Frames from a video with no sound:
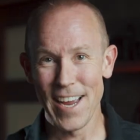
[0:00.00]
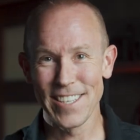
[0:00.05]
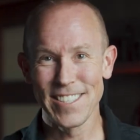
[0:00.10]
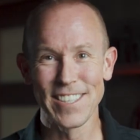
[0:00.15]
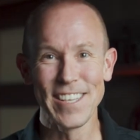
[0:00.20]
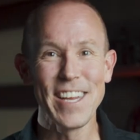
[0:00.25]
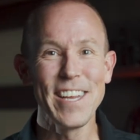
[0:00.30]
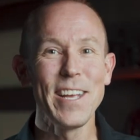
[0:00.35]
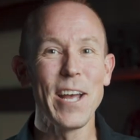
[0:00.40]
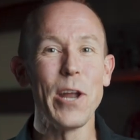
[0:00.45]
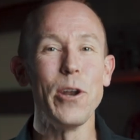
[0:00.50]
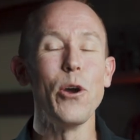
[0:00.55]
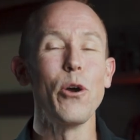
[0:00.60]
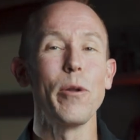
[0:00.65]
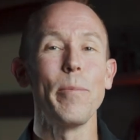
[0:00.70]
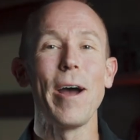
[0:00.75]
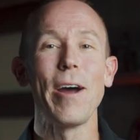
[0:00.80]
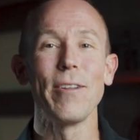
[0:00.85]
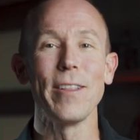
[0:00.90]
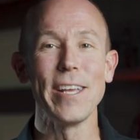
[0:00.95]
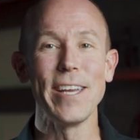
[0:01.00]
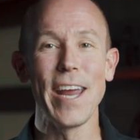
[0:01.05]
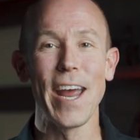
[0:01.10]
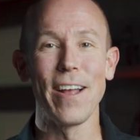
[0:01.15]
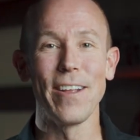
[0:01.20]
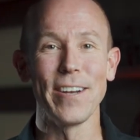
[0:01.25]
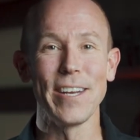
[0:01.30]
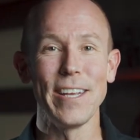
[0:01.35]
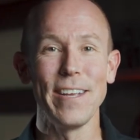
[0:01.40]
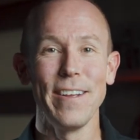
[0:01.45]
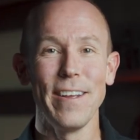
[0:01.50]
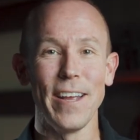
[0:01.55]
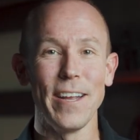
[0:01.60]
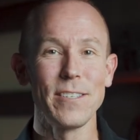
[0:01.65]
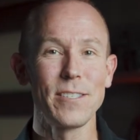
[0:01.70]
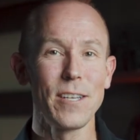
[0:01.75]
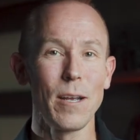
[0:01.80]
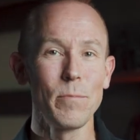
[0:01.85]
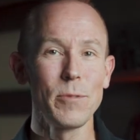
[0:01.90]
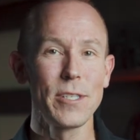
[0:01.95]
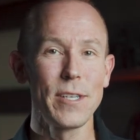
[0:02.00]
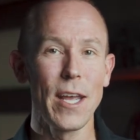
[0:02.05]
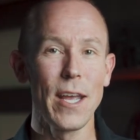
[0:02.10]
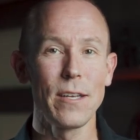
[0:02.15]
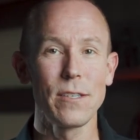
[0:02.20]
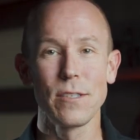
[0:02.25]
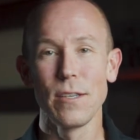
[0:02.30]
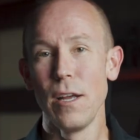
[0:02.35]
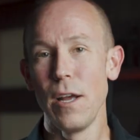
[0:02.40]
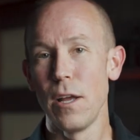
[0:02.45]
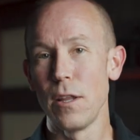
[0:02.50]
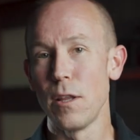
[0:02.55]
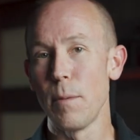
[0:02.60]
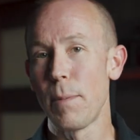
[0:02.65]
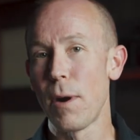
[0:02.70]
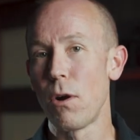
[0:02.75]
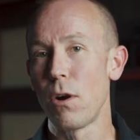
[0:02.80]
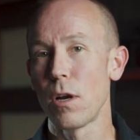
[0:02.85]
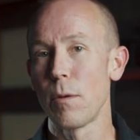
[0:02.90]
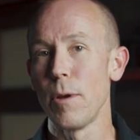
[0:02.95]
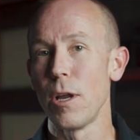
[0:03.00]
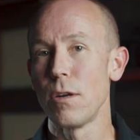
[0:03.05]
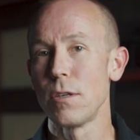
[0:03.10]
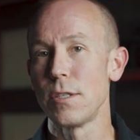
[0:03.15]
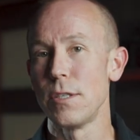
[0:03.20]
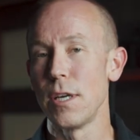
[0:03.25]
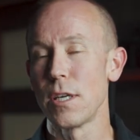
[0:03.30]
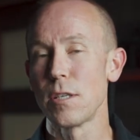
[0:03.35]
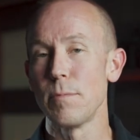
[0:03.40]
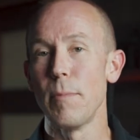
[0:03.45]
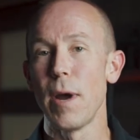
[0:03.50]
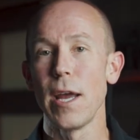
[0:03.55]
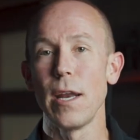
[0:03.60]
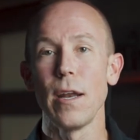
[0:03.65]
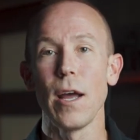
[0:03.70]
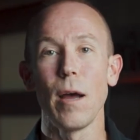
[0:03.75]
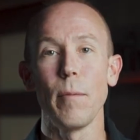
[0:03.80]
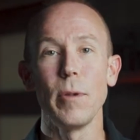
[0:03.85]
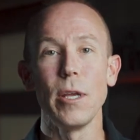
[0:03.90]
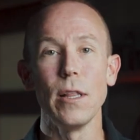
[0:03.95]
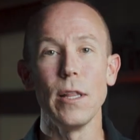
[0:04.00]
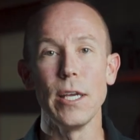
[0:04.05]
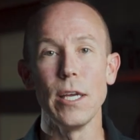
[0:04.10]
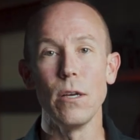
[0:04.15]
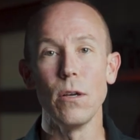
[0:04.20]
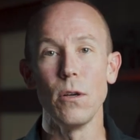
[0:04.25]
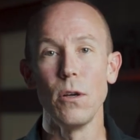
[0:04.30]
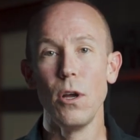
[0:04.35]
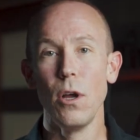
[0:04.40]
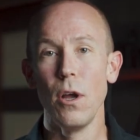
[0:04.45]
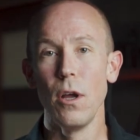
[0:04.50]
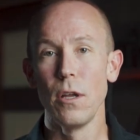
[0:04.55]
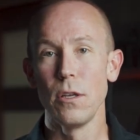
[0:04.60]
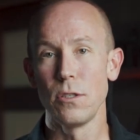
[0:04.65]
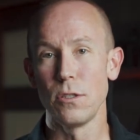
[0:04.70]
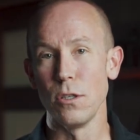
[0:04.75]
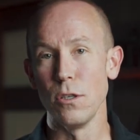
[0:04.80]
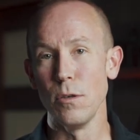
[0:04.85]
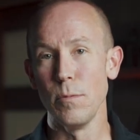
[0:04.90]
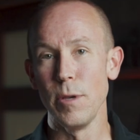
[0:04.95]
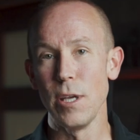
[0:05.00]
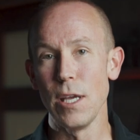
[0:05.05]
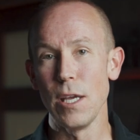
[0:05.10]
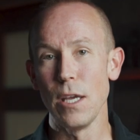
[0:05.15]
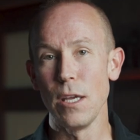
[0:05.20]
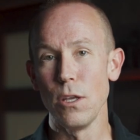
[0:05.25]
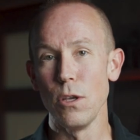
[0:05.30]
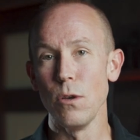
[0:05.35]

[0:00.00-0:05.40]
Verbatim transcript: Lastly, a note about legality. In some states, the Power Commander 6 might not be legal to be